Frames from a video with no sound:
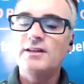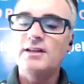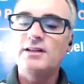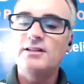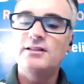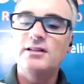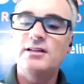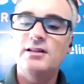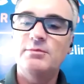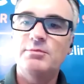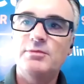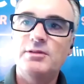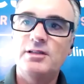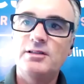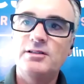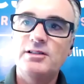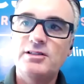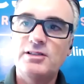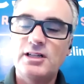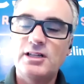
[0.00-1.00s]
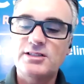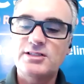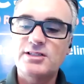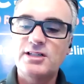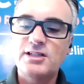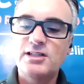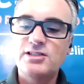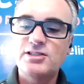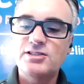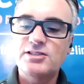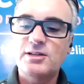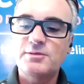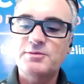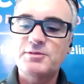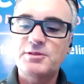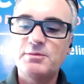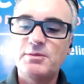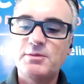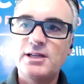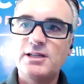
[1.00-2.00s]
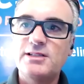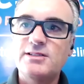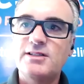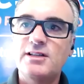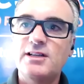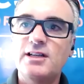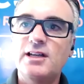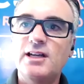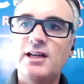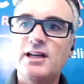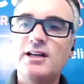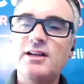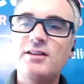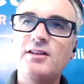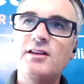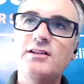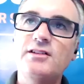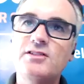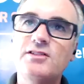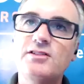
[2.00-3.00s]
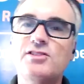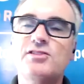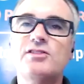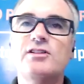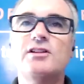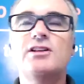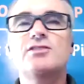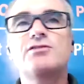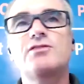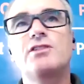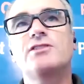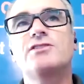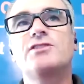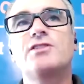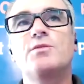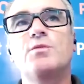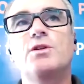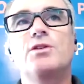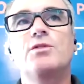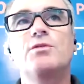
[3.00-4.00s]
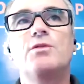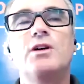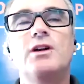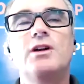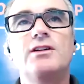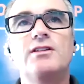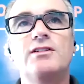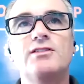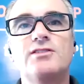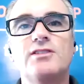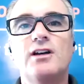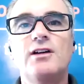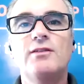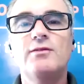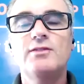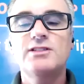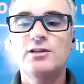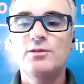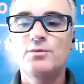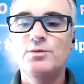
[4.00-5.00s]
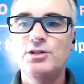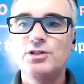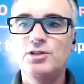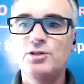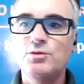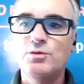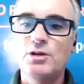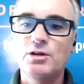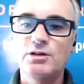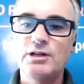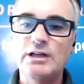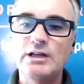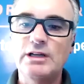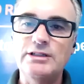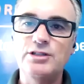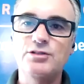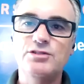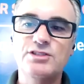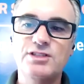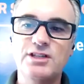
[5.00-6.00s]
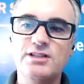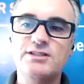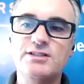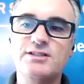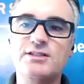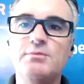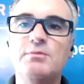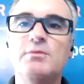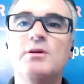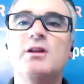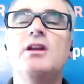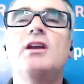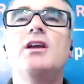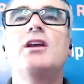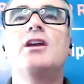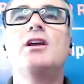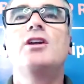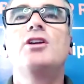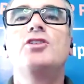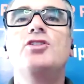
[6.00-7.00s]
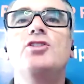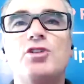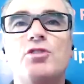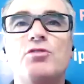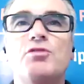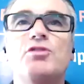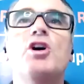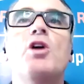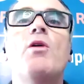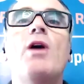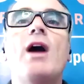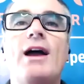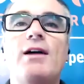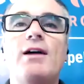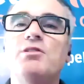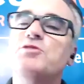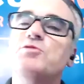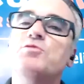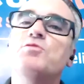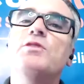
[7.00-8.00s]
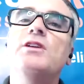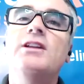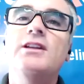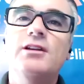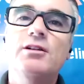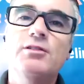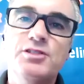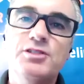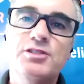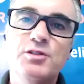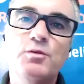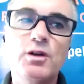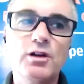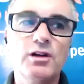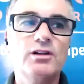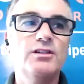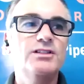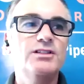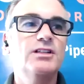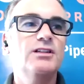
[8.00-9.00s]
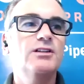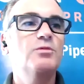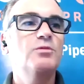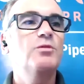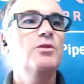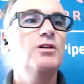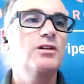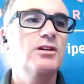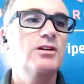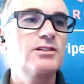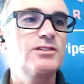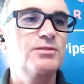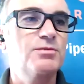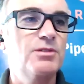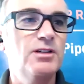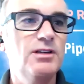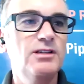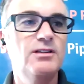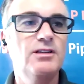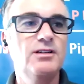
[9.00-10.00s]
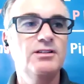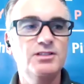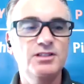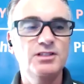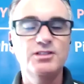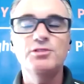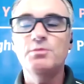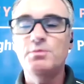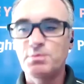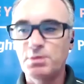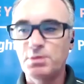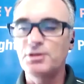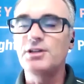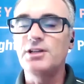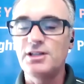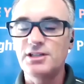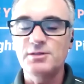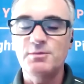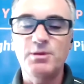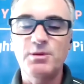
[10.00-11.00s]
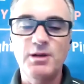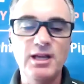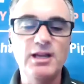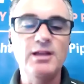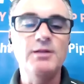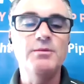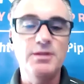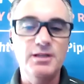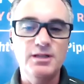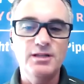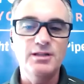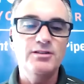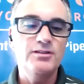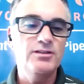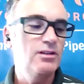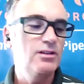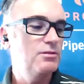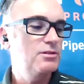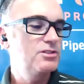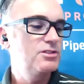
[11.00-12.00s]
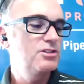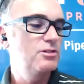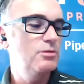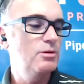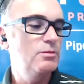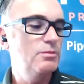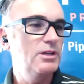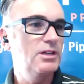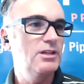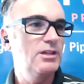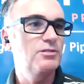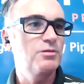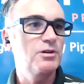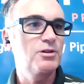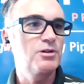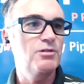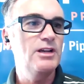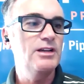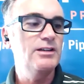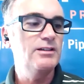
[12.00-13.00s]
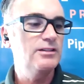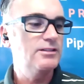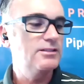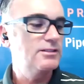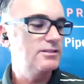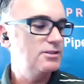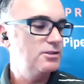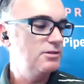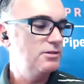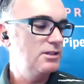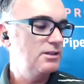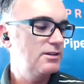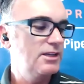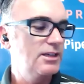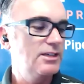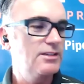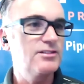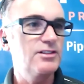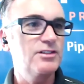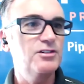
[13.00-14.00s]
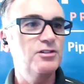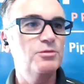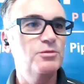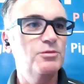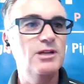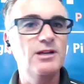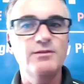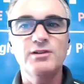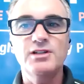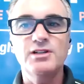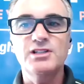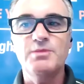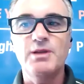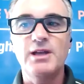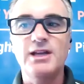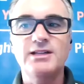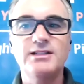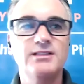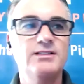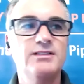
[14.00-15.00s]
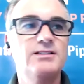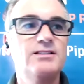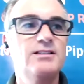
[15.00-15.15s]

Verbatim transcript: then um, and then the last stage is optimizing, and I think this is an interesting one, right? It's obviously when you roll out a new system, you don't know how it's really going to work until it works, right? Until you put it into play, because you know as human beings we're great at doing things that nobody ever expected